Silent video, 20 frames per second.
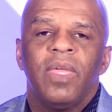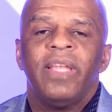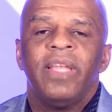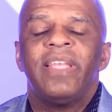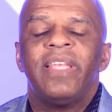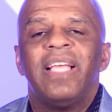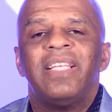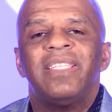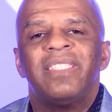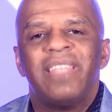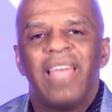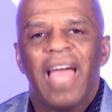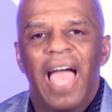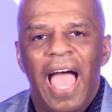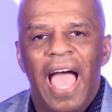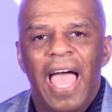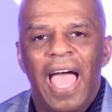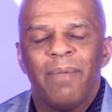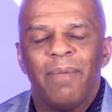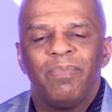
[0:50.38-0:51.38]
it takes
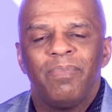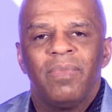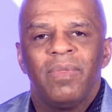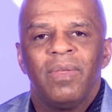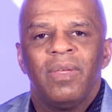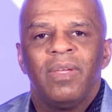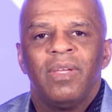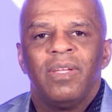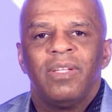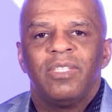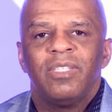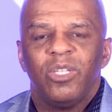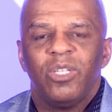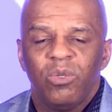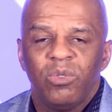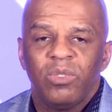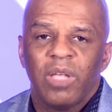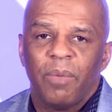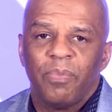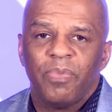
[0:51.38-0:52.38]
time to
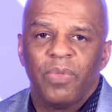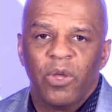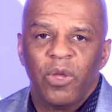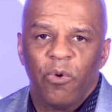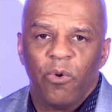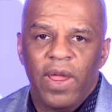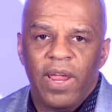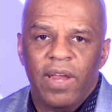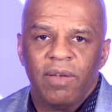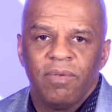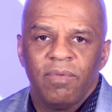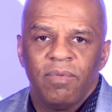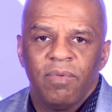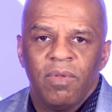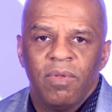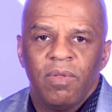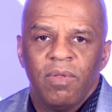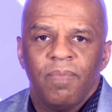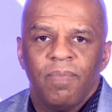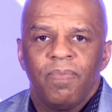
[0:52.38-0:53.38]
do something great.
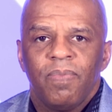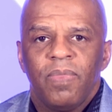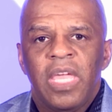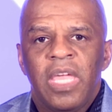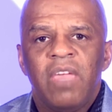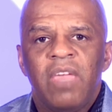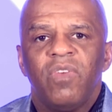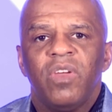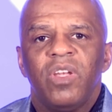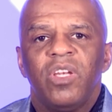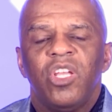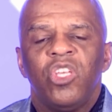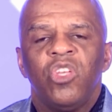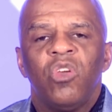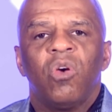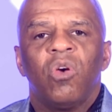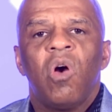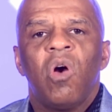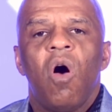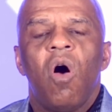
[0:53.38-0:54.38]
Even
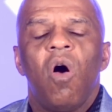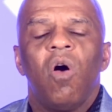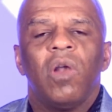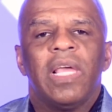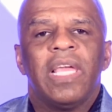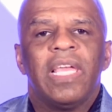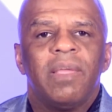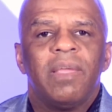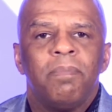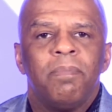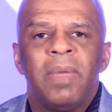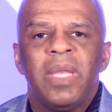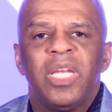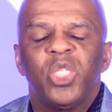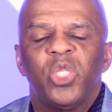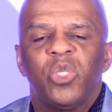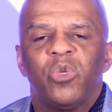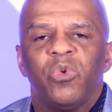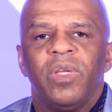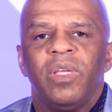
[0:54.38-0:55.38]
your calling,
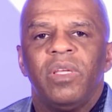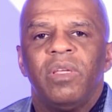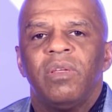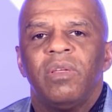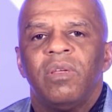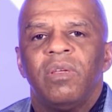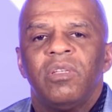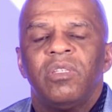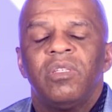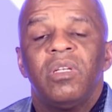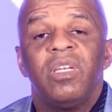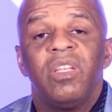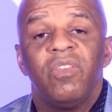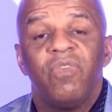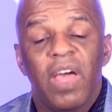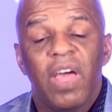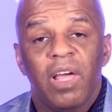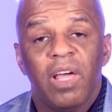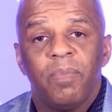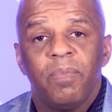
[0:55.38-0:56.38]
ministry, to
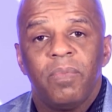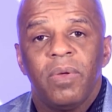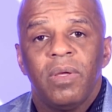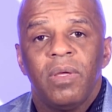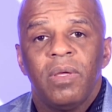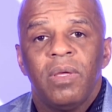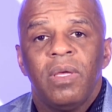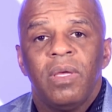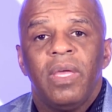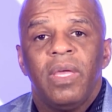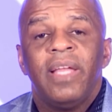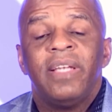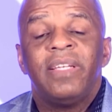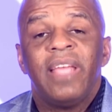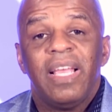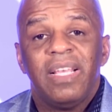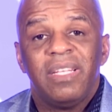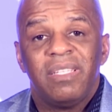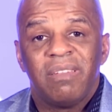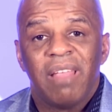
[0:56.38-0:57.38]
develop, it
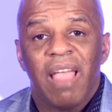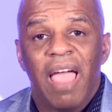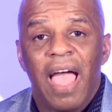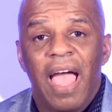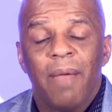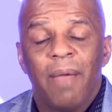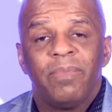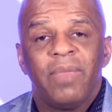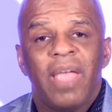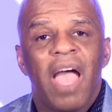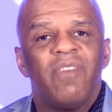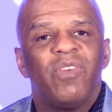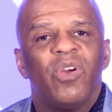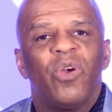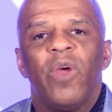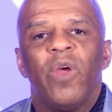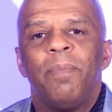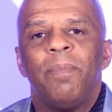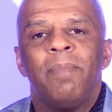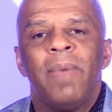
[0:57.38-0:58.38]
takes time. To have a
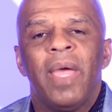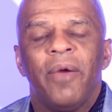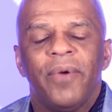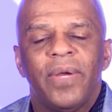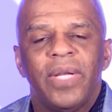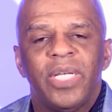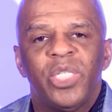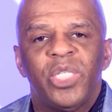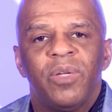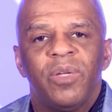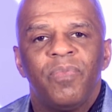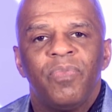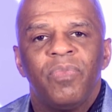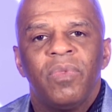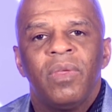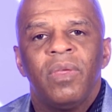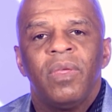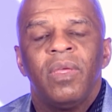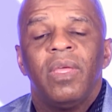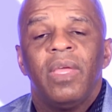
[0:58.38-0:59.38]
great marriage,
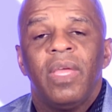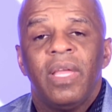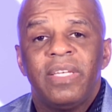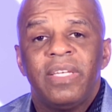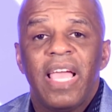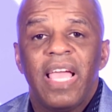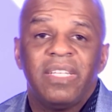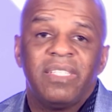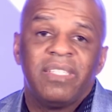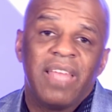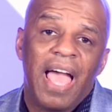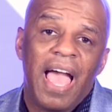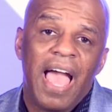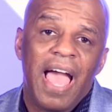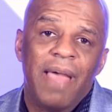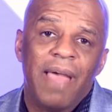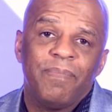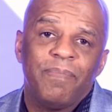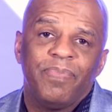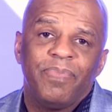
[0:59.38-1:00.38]
it takes
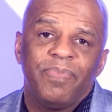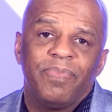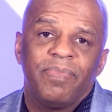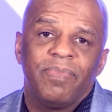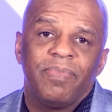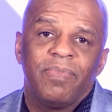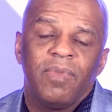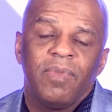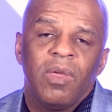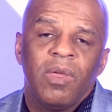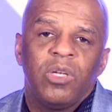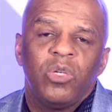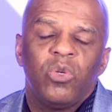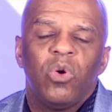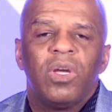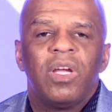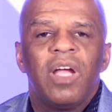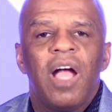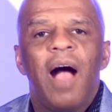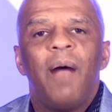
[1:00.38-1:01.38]
time
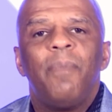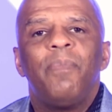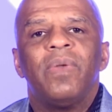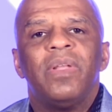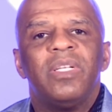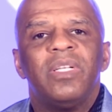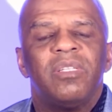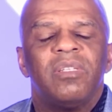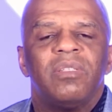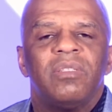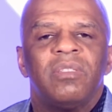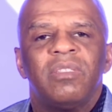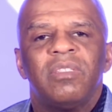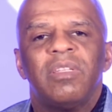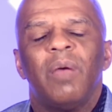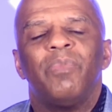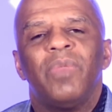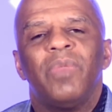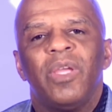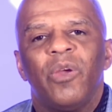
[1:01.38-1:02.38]
to accomplish
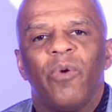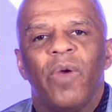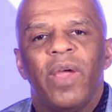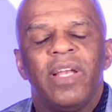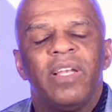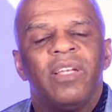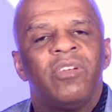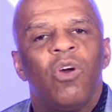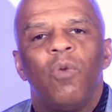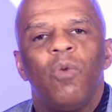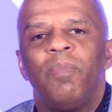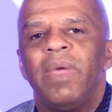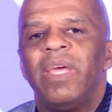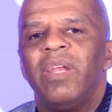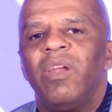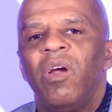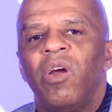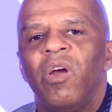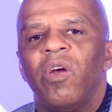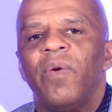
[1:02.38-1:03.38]
something great. Don't be
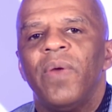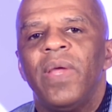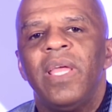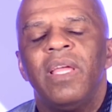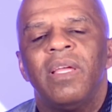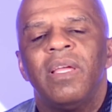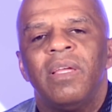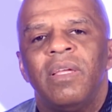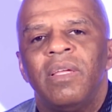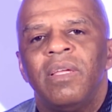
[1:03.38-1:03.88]
in a hurry.